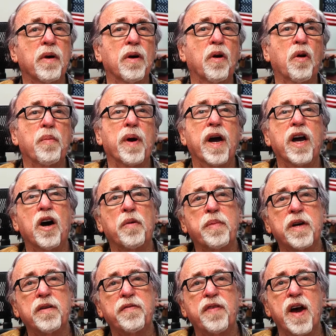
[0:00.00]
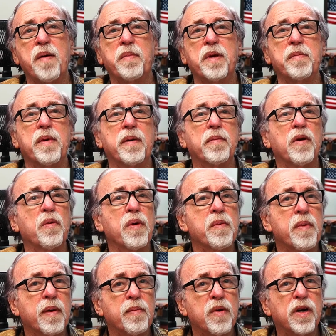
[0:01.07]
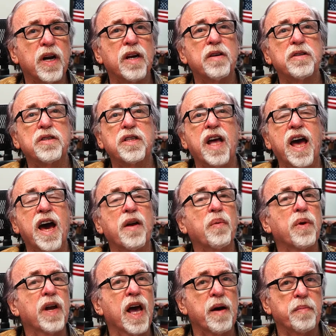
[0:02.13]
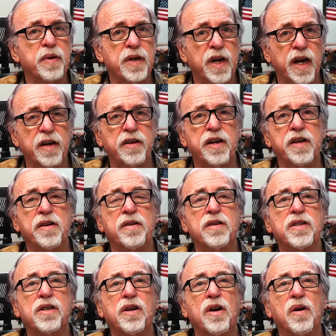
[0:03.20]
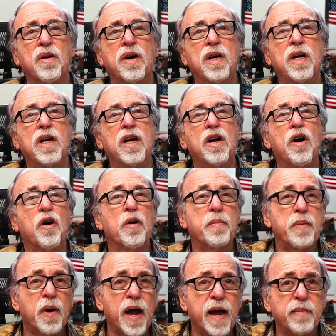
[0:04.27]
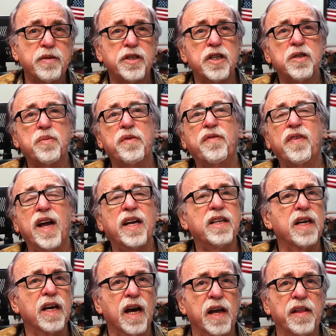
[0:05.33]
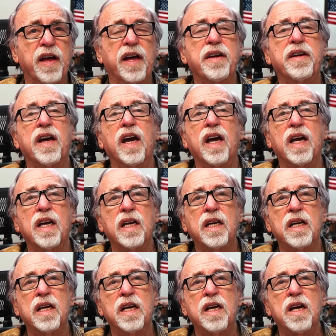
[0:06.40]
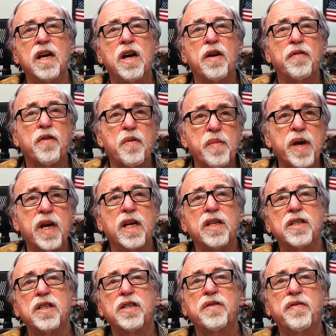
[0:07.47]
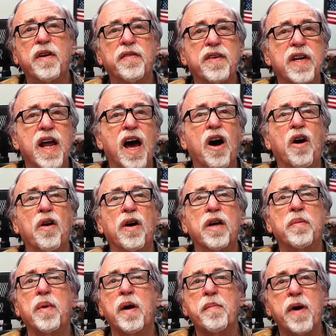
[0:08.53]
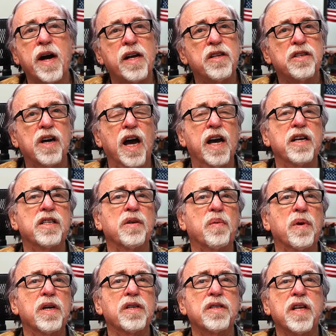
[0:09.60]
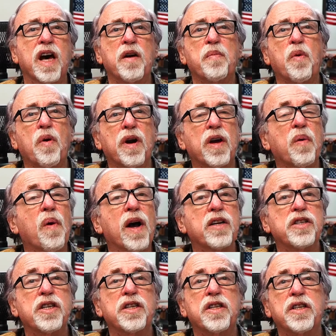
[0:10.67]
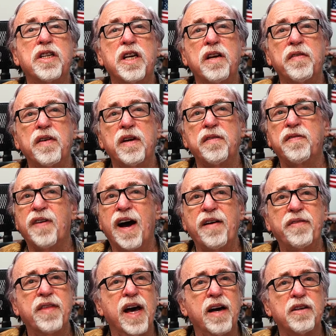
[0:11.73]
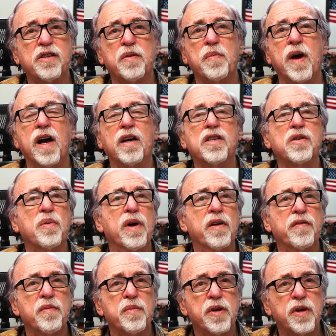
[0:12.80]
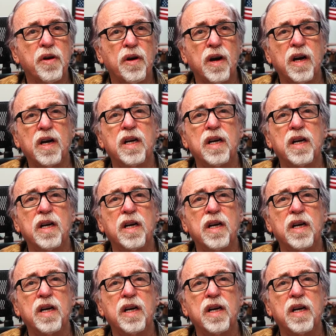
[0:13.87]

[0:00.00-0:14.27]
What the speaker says: or by helping a family member remember and understand what happened 19 years ago, or perhaps just reflecting on that day. For me, it is as vivid now in my mind's eye as it was that morning watching the TV 5,000 miles away from New York.